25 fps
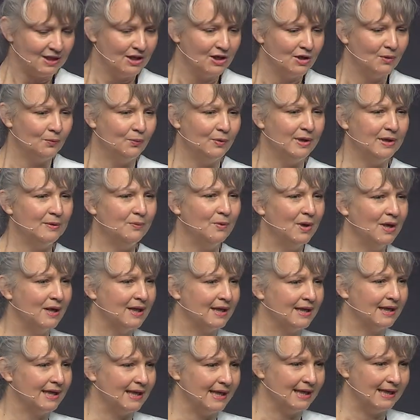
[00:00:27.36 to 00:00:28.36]
We
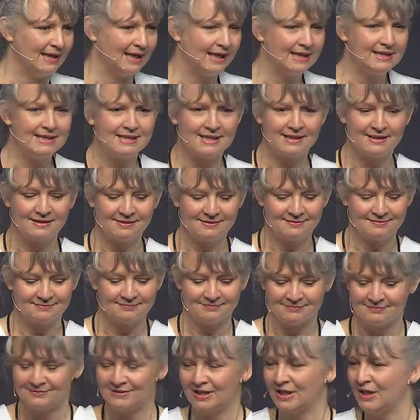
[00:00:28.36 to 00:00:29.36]
work in London.
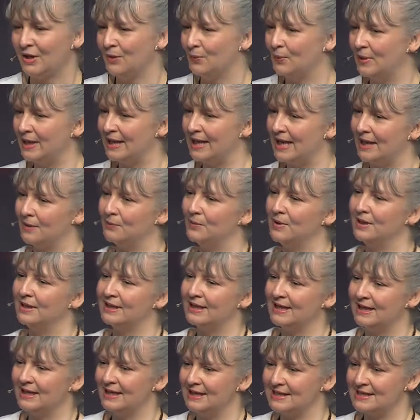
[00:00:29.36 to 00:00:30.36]
We're now
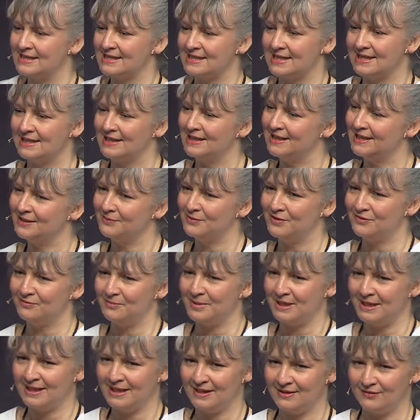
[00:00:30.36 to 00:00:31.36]
working in Sydney. We've
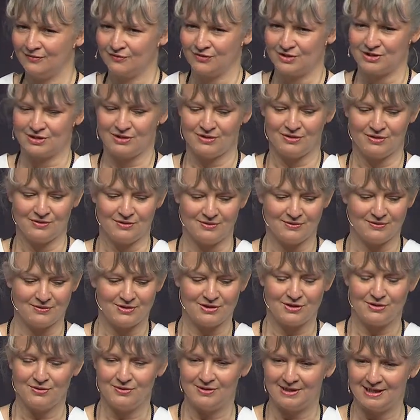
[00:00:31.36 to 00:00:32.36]
been here for
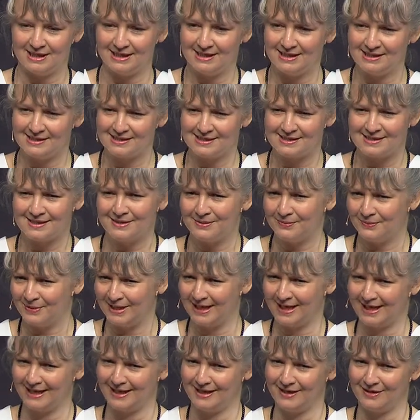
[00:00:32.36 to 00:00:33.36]
two years. We
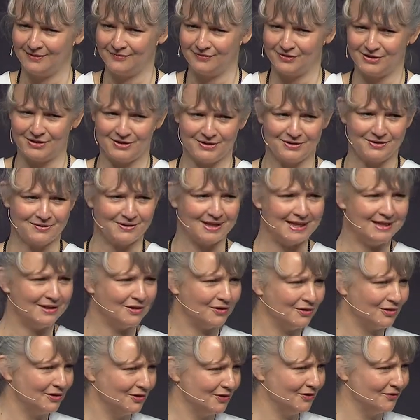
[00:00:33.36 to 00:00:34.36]
have the great
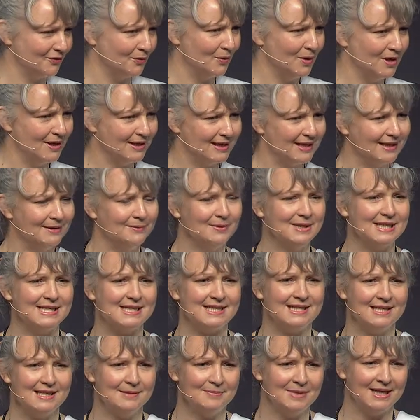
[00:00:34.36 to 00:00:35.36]
honour of working with
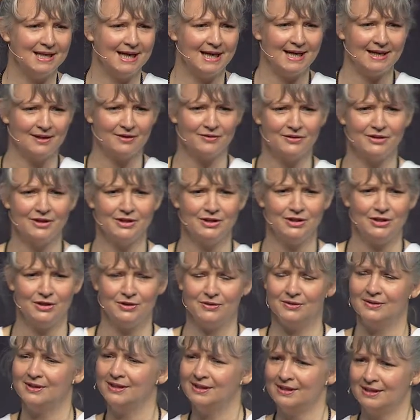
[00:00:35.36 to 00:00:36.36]
CBA on the
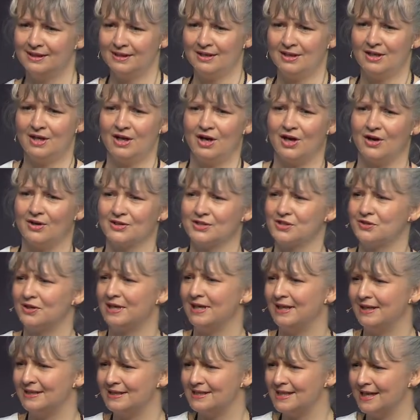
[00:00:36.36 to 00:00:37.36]
new
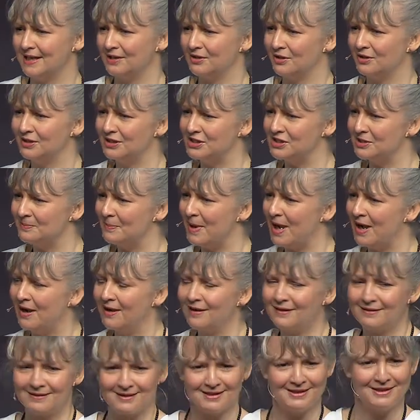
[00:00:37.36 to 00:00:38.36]
Australian Technology
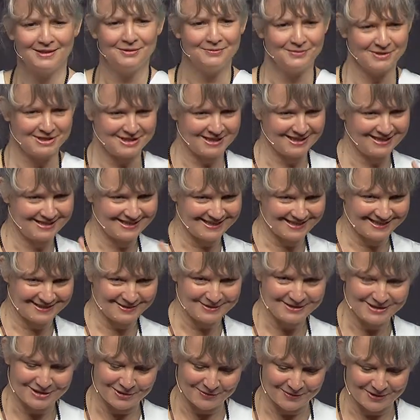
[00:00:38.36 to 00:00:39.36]
Park,
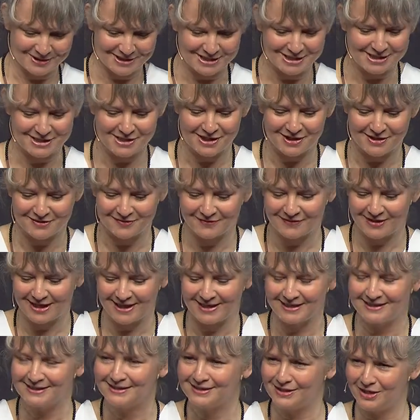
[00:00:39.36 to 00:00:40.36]
so we're at the start of that
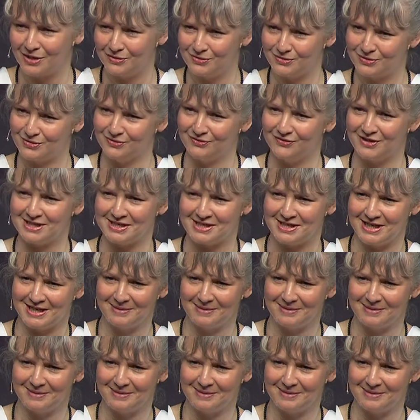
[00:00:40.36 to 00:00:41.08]
cultural visioning